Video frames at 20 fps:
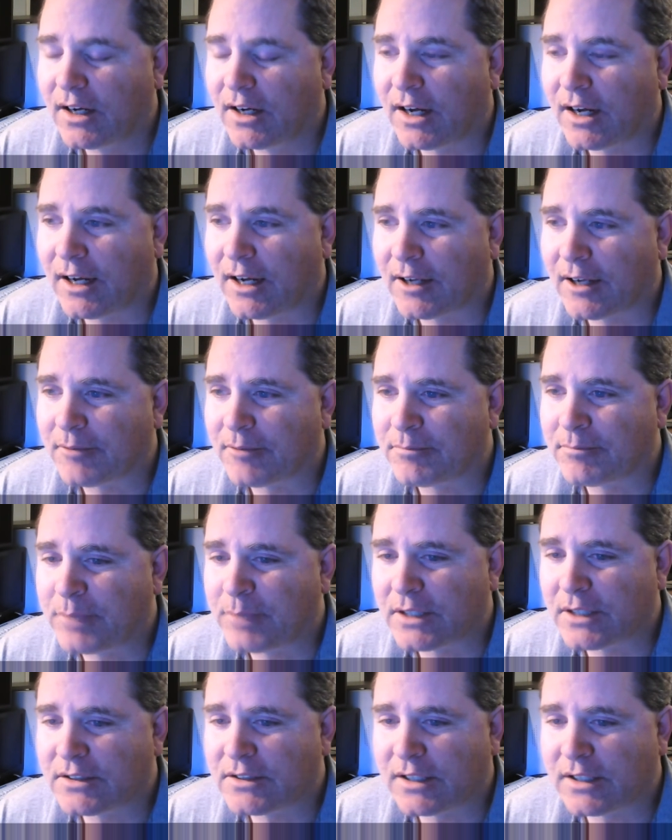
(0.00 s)
Um,
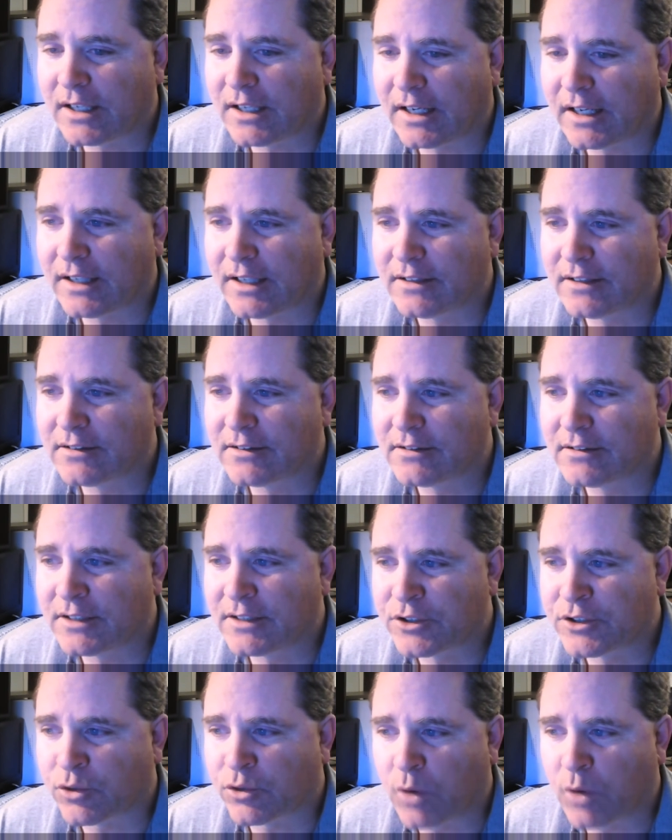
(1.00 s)
but uh,
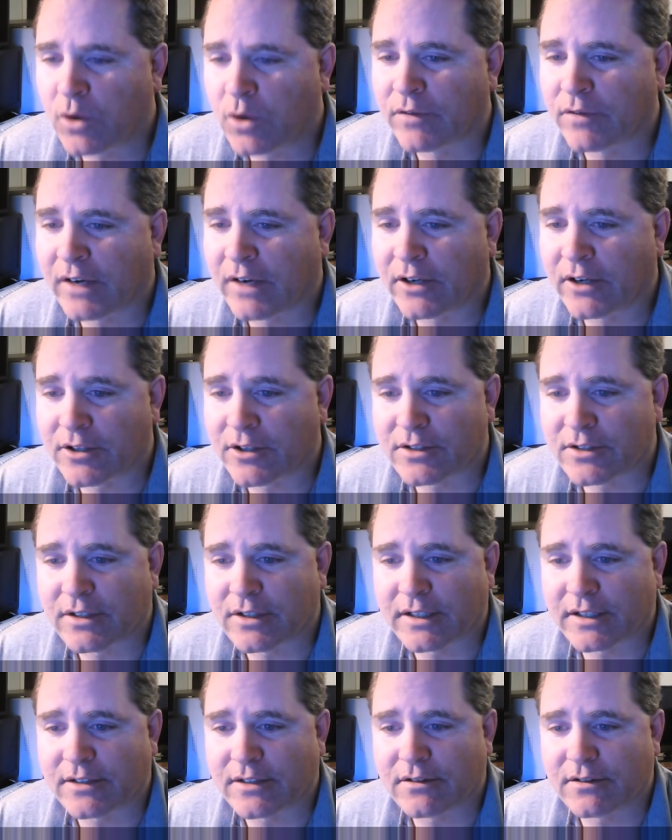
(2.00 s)
it's coronavirus
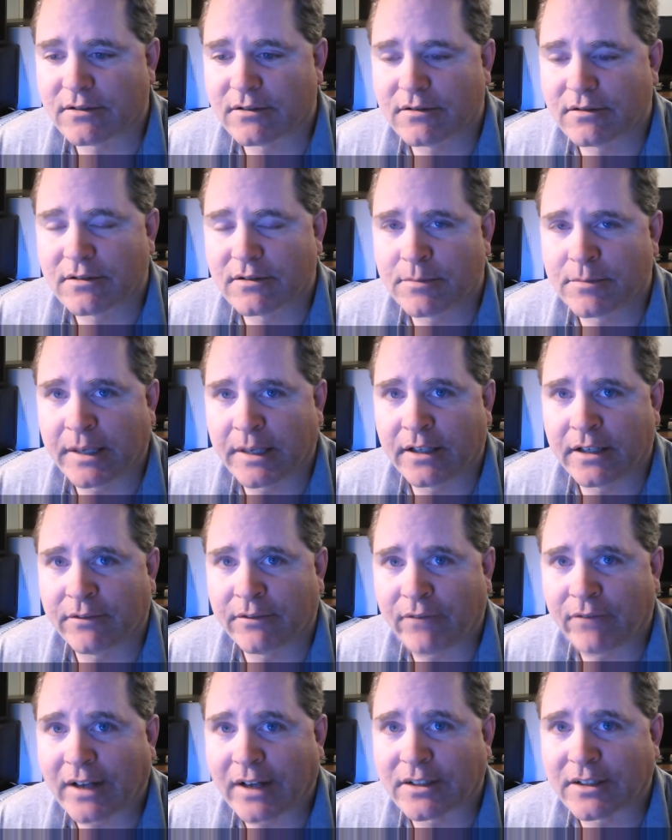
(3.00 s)
that it's being
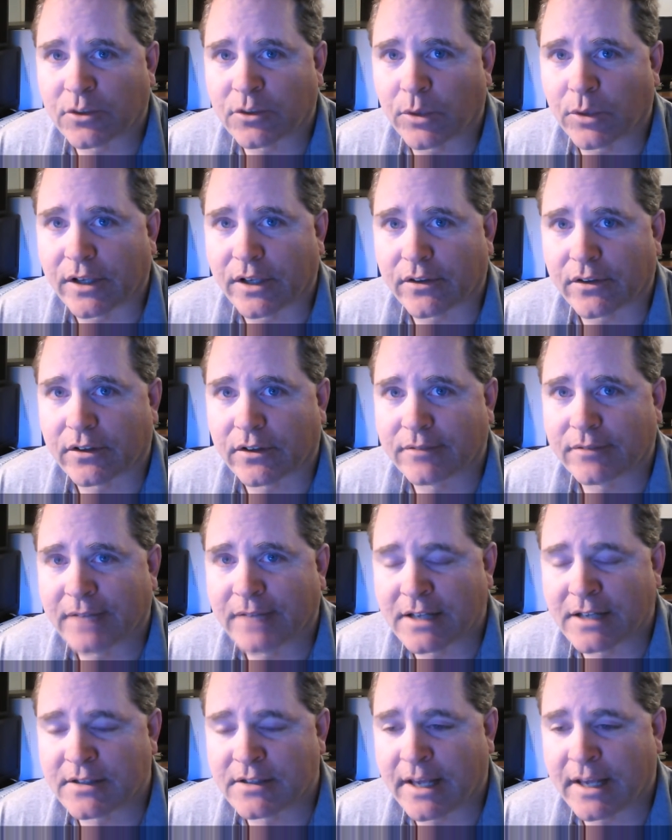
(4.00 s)
infected
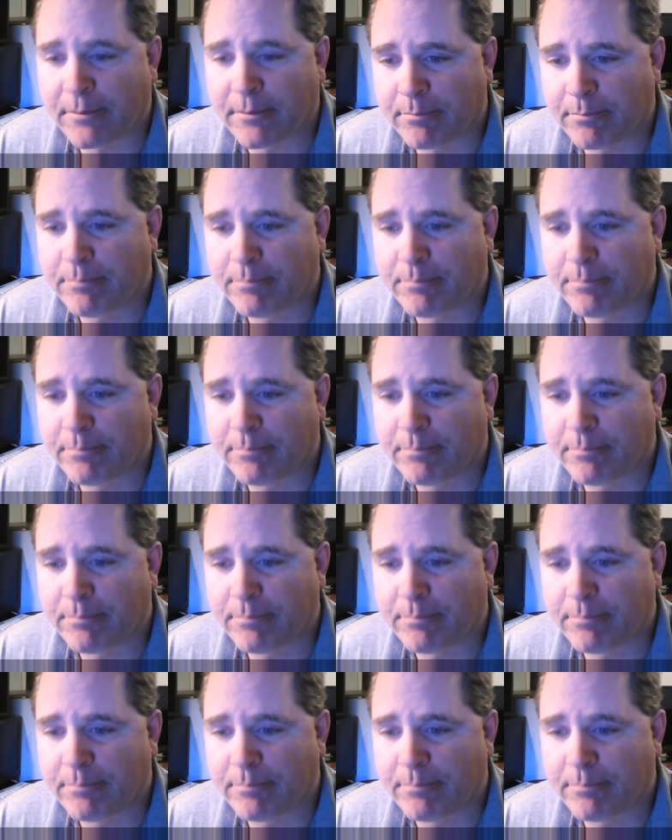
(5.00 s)
with, as they